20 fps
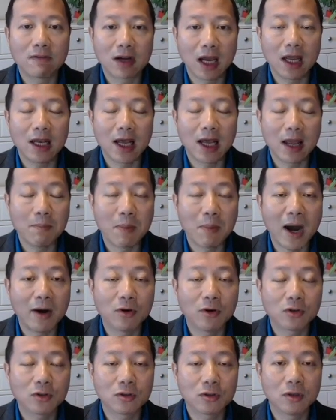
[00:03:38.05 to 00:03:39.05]
gain a
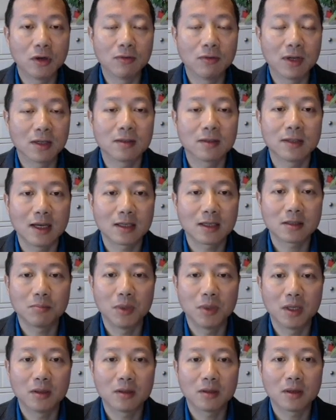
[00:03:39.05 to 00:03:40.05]
milestone
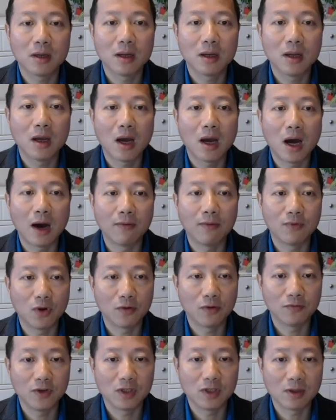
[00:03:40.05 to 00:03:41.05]
assessment of
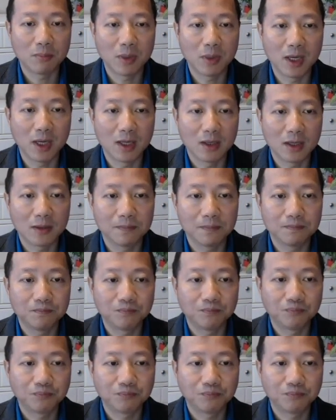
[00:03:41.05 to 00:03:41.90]
your feasibility.